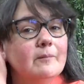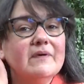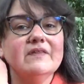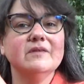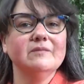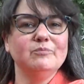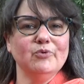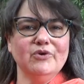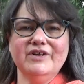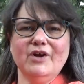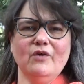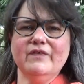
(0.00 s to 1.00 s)
but
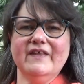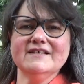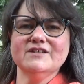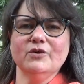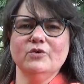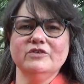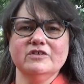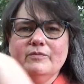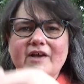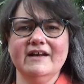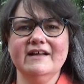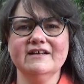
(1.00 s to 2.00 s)
broody over there is no good to
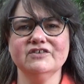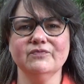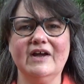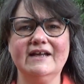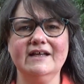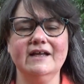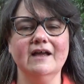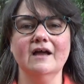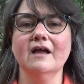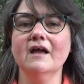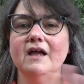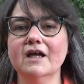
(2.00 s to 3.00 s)
me. I need it to rain here.
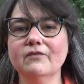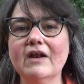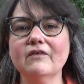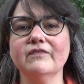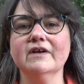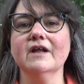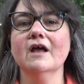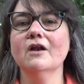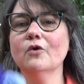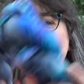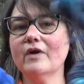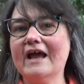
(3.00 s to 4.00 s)
Irrelevant.
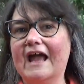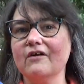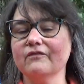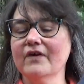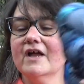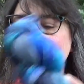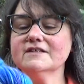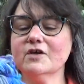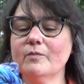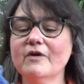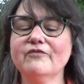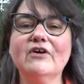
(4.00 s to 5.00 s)
Look what I have.
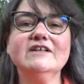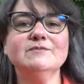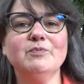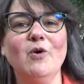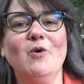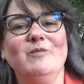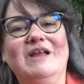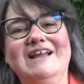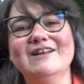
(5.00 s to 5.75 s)
So my friends bought me,